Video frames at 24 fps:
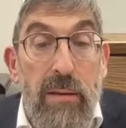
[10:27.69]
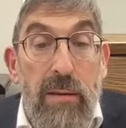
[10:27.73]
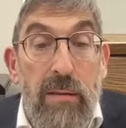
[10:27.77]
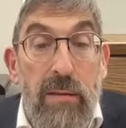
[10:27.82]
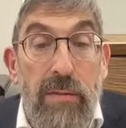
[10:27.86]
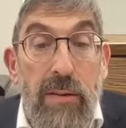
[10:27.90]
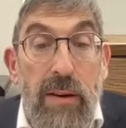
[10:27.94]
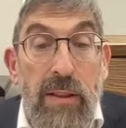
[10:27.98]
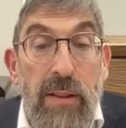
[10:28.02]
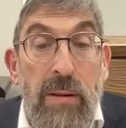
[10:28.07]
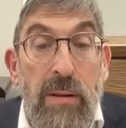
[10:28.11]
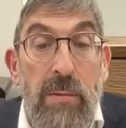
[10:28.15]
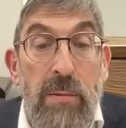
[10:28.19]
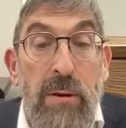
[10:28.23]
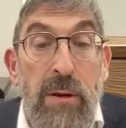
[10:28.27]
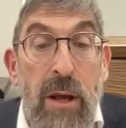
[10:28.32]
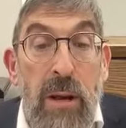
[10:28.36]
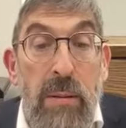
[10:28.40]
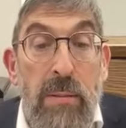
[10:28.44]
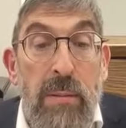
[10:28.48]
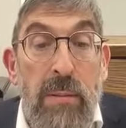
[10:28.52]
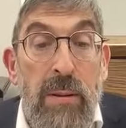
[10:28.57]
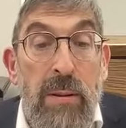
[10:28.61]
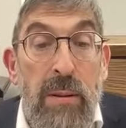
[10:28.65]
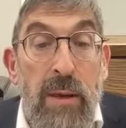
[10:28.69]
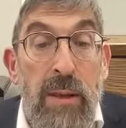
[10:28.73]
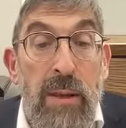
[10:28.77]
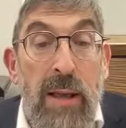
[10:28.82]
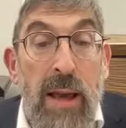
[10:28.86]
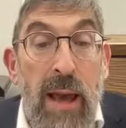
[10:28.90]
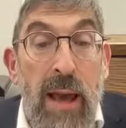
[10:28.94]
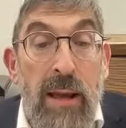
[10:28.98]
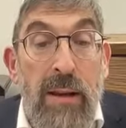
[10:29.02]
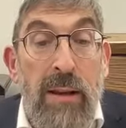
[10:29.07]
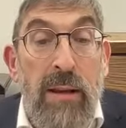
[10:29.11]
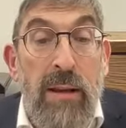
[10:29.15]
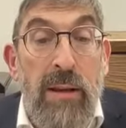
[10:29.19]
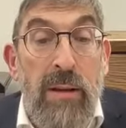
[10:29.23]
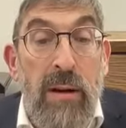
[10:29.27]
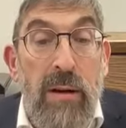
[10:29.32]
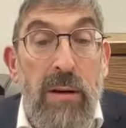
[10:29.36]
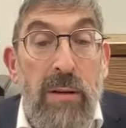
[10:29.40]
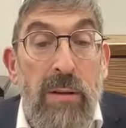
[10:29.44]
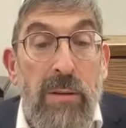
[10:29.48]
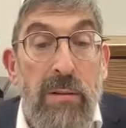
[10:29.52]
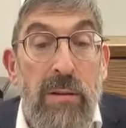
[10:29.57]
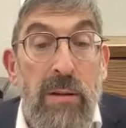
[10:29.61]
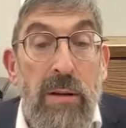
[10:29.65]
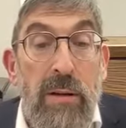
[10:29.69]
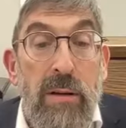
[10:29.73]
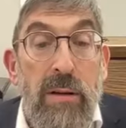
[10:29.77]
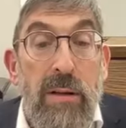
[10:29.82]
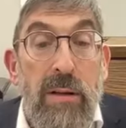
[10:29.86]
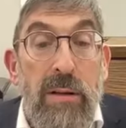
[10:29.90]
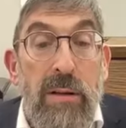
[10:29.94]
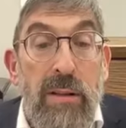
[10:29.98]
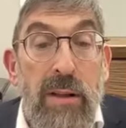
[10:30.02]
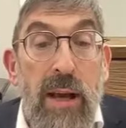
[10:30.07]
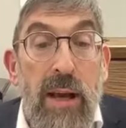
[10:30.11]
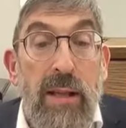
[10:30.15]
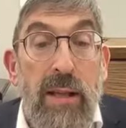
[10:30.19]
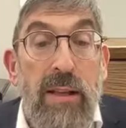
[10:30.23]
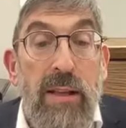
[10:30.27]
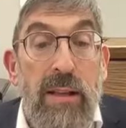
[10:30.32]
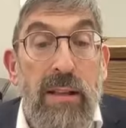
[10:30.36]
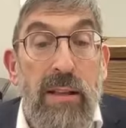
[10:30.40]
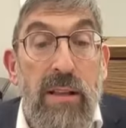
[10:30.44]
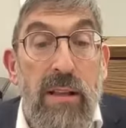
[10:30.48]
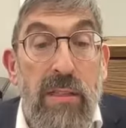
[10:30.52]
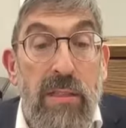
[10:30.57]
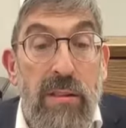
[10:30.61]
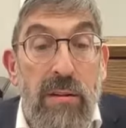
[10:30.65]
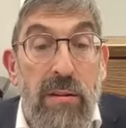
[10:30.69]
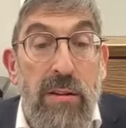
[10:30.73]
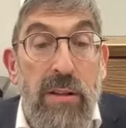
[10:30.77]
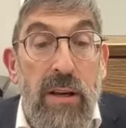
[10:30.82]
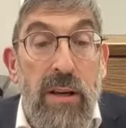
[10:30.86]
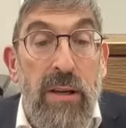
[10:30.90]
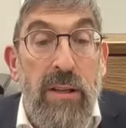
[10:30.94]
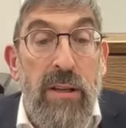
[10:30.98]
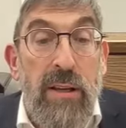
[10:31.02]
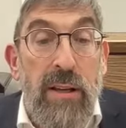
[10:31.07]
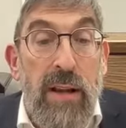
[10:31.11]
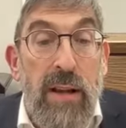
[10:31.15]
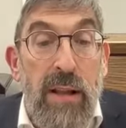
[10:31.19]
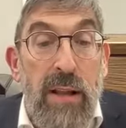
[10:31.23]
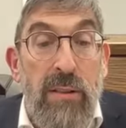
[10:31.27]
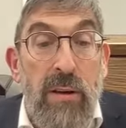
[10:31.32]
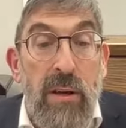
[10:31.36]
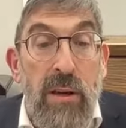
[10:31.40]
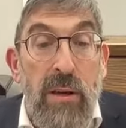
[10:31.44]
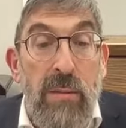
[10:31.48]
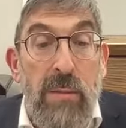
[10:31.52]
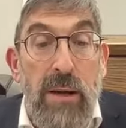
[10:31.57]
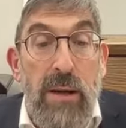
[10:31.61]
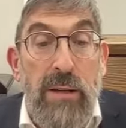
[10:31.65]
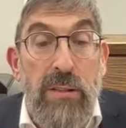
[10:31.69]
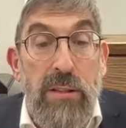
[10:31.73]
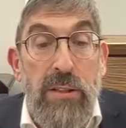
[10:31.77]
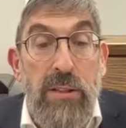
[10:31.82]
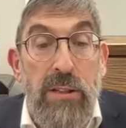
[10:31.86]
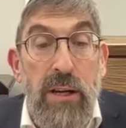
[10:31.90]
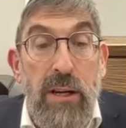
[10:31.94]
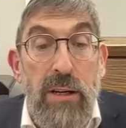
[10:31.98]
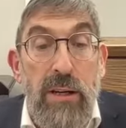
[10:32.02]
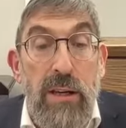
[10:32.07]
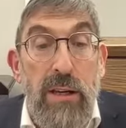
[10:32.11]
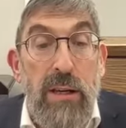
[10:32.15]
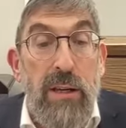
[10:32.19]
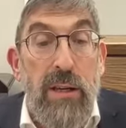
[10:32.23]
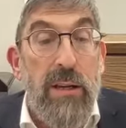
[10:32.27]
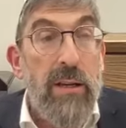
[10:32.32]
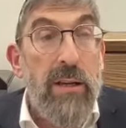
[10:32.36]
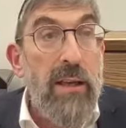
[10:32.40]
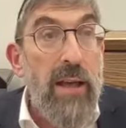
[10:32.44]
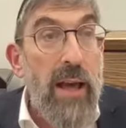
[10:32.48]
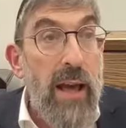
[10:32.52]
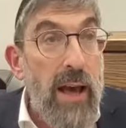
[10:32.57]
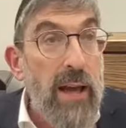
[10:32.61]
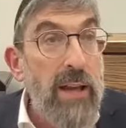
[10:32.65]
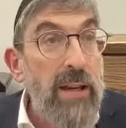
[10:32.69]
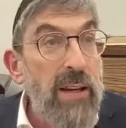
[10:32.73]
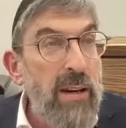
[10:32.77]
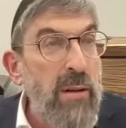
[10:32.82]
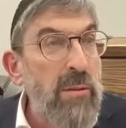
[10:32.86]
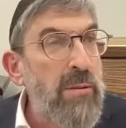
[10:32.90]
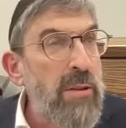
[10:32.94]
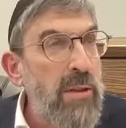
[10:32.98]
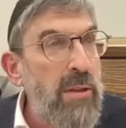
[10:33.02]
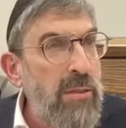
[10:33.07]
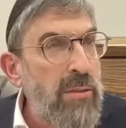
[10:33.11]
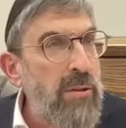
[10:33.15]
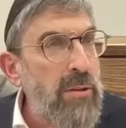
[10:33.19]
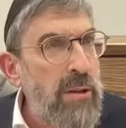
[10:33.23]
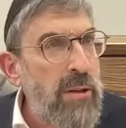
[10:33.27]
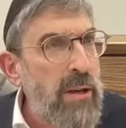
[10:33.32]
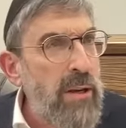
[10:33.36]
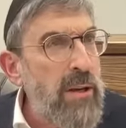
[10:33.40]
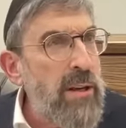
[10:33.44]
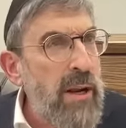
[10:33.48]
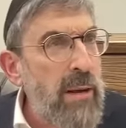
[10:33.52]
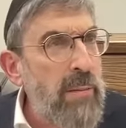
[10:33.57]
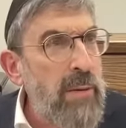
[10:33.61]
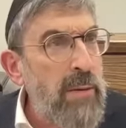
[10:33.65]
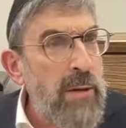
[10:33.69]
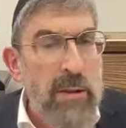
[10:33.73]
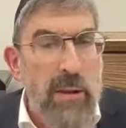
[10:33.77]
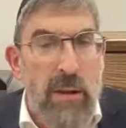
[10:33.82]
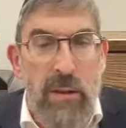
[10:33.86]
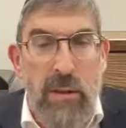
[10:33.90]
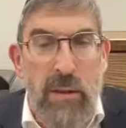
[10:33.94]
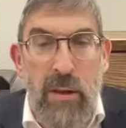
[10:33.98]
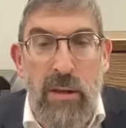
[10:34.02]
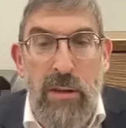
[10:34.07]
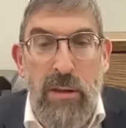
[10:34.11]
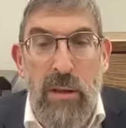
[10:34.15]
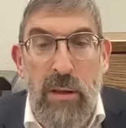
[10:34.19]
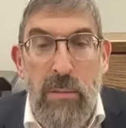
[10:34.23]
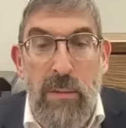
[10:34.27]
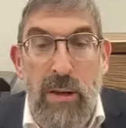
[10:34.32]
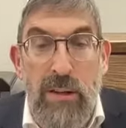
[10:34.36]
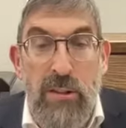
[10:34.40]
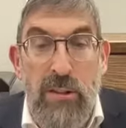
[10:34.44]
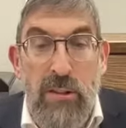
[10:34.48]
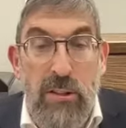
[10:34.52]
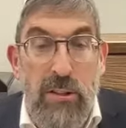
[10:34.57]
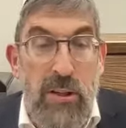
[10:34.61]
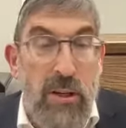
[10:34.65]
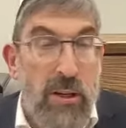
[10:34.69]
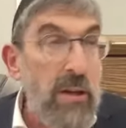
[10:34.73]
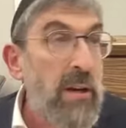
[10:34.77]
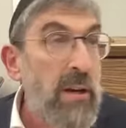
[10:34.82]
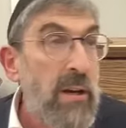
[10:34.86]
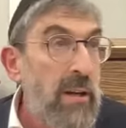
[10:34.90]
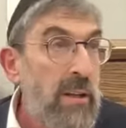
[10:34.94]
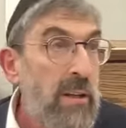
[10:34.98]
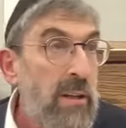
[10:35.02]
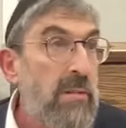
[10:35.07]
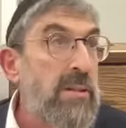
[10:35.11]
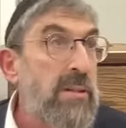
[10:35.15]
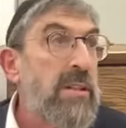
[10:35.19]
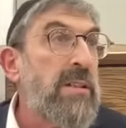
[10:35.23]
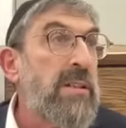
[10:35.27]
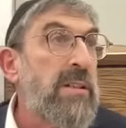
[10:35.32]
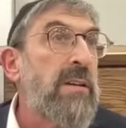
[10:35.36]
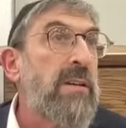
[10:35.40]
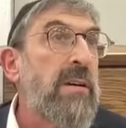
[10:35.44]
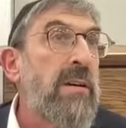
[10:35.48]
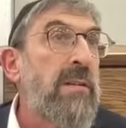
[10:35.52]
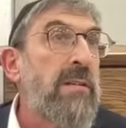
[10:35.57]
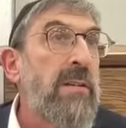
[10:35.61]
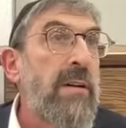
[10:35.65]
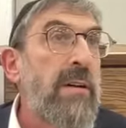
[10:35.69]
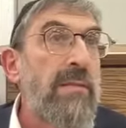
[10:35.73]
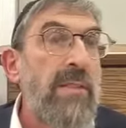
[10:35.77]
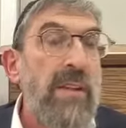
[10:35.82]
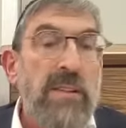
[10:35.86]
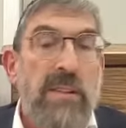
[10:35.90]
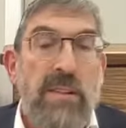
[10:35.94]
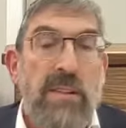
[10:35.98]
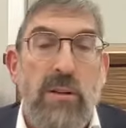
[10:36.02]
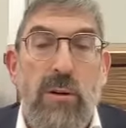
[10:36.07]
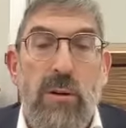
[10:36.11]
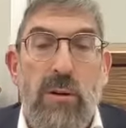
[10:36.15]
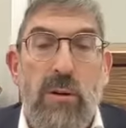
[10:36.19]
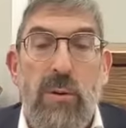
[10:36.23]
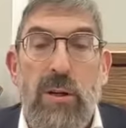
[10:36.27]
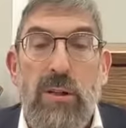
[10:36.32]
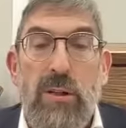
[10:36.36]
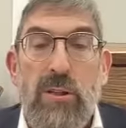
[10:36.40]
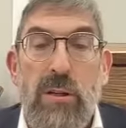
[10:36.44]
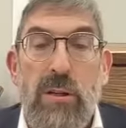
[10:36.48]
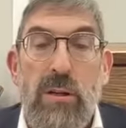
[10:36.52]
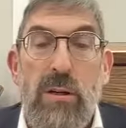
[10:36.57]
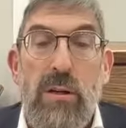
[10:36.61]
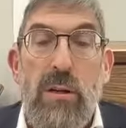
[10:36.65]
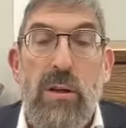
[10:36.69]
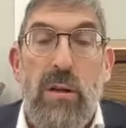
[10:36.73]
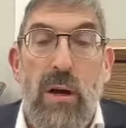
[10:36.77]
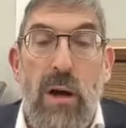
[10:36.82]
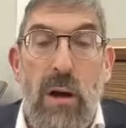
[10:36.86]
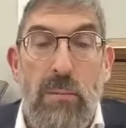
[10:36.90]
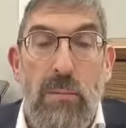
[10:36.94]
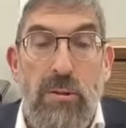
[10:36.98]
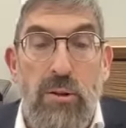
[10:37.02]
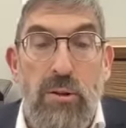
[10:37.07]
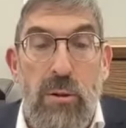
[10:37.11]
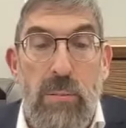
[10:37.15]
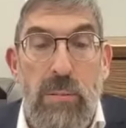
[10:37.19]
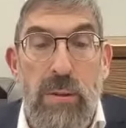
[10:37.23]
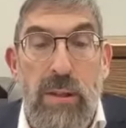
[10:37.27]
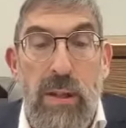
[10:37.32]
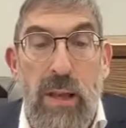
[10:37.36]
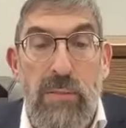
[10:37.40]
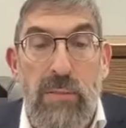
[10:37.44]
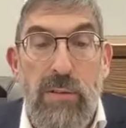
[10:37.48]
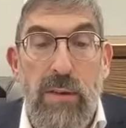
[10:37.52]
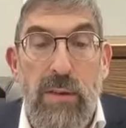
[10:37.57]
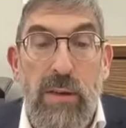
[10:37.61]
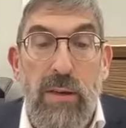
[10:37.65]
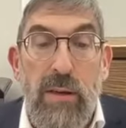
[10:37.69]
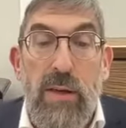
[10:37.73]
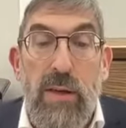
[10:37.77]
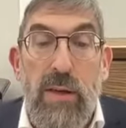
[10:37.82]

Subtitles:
Fred Gumarani lead, how do you know that in the third year you're not knowing Maisa Shani? How do you know in the third year you're not Maisa Shani? Now this is a Velts question. I'm Yeshua Ben Levi.